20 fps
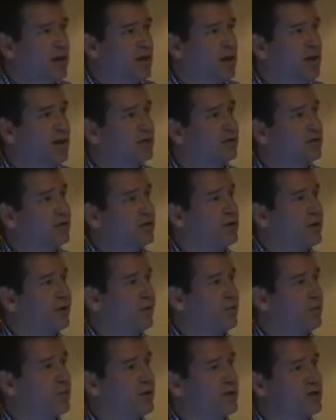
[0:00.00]
And during the
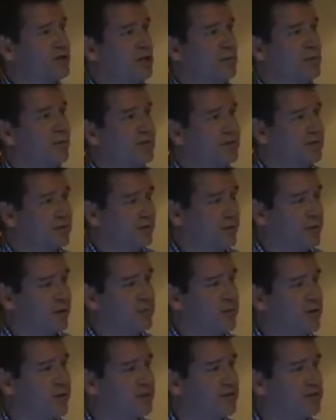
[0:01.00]
workshop
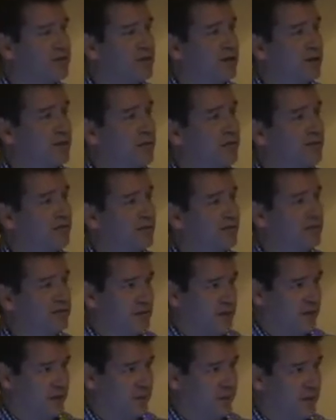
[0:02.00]
itself, if you'll
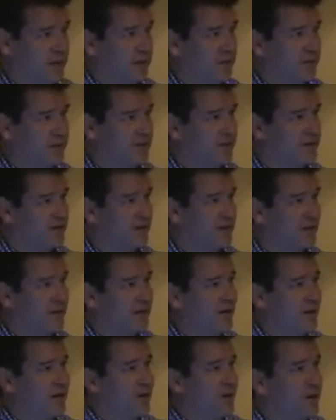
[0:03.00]
see on the right,
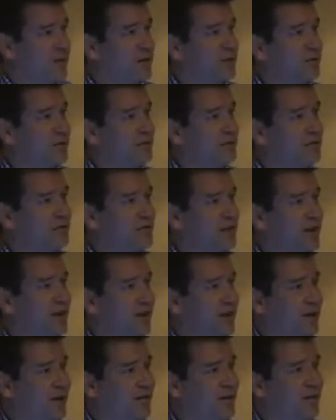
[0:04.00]
we use
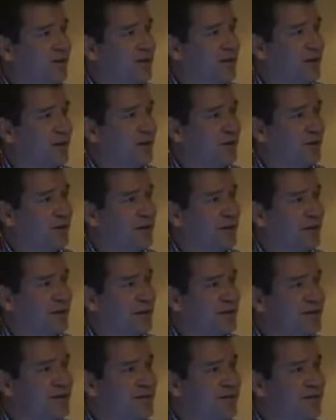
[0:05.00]
video.
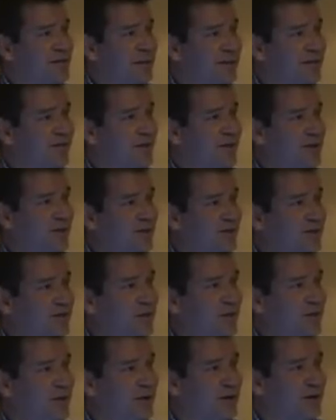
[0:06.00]
We actually take videos
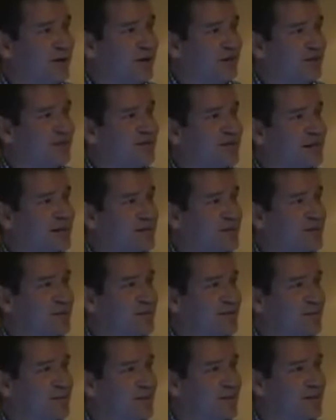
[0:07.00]
during the
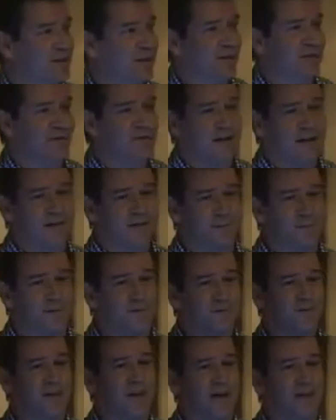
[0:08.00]
sessions themselves and have
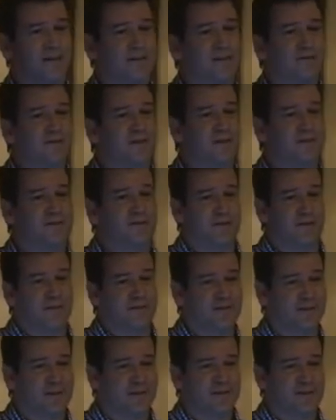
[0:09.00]
specific activities during the
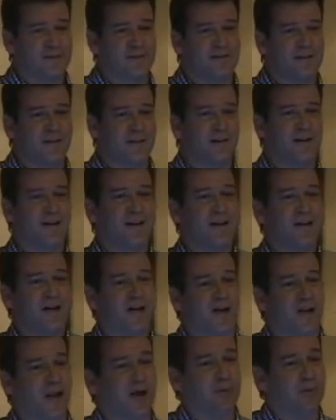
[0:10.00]
sessions that
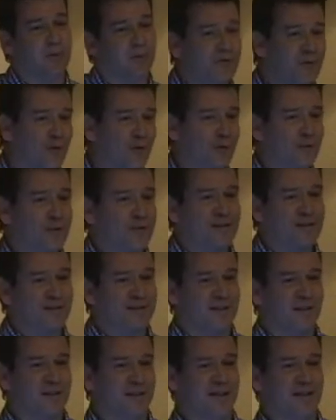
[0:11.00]
allow
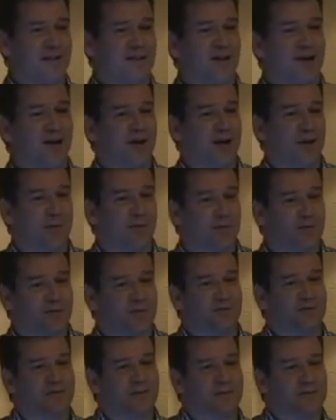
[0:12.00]
performance and
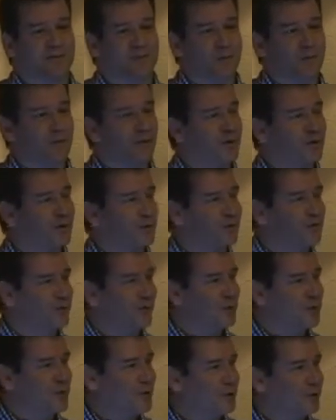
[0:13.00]
personal testimonials.
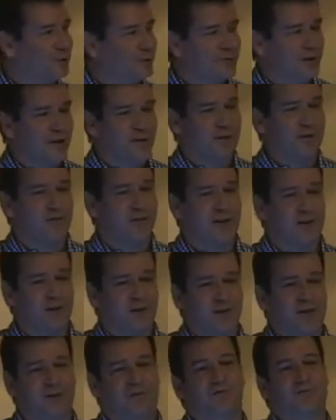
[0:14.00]
And we use all of that
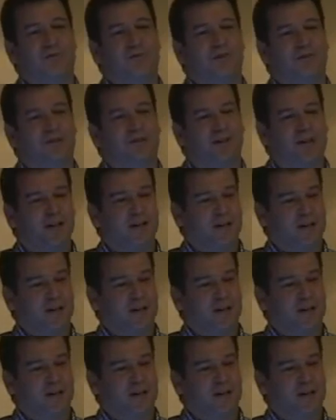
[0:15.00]
great footage